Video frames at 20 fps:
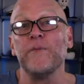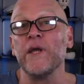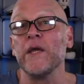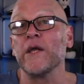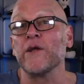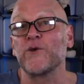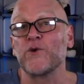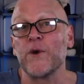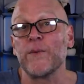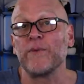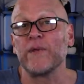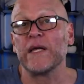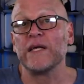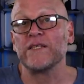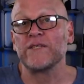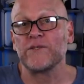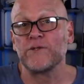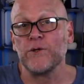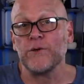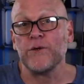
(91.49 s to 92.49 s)
being a AAA
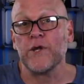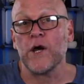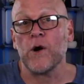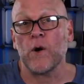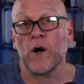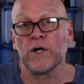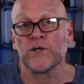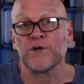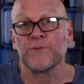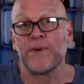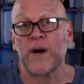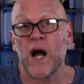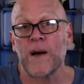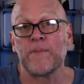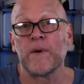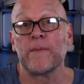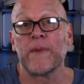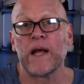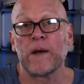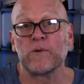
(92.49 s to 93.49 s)
studio under
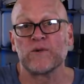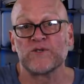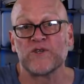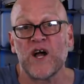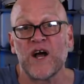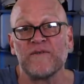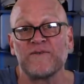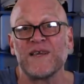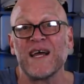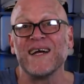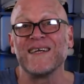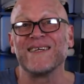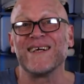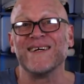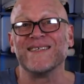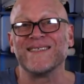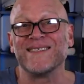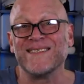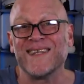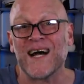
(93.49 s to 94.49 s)
Papa Microsoft
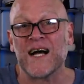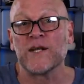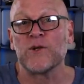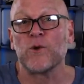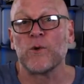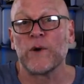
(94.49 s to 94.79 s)
does not